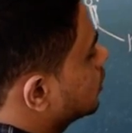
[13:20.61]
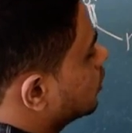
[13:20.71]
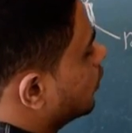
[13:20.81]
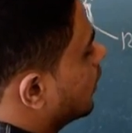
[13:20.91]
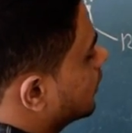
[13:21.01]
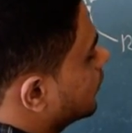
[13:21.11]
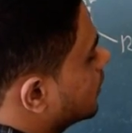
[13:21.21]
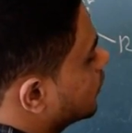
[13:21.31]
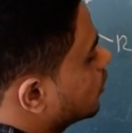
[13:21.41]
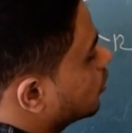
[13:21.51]
So what it
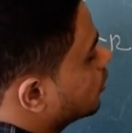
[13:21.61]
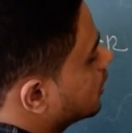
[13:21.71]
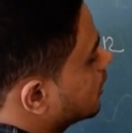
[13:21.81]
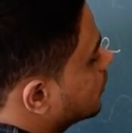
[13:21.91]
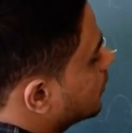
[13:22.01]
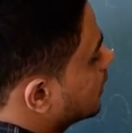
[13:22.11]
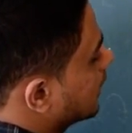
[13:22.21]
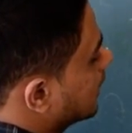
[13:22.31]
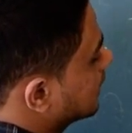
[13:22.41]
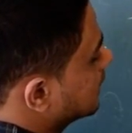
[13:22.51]
will do, it will
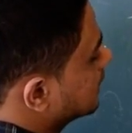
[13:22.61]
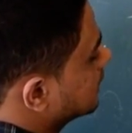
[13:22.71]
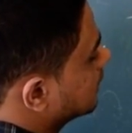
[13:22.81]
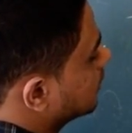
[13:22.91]
attack this